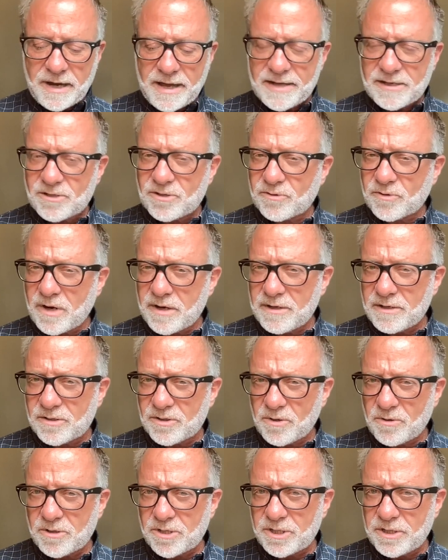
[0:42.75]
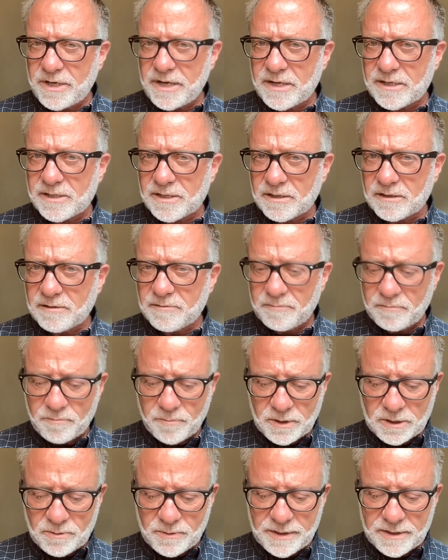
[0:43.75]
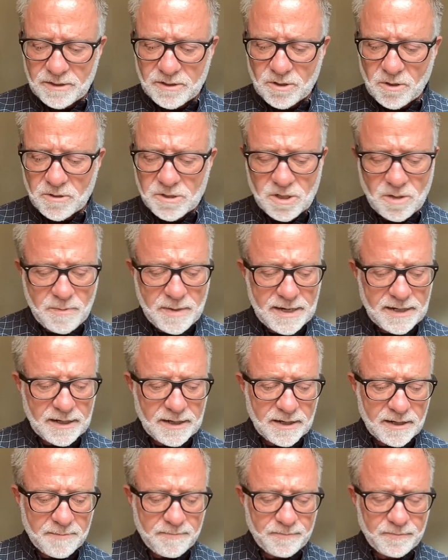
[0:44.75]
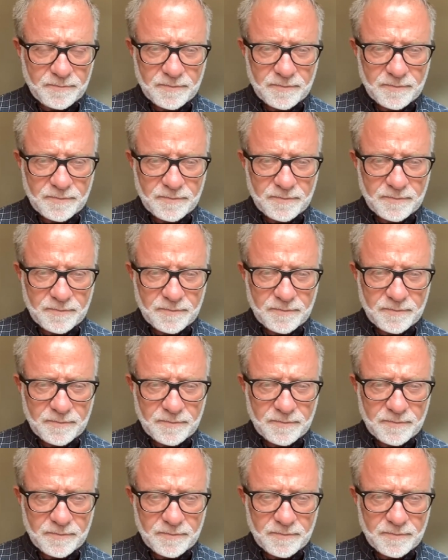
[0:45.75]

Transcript: a strong association between social media